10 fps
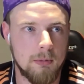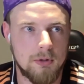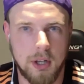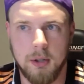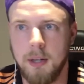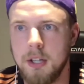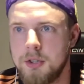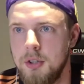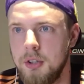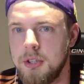
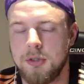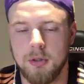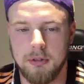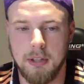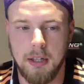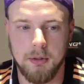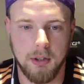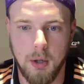generational gets thrown around a lot,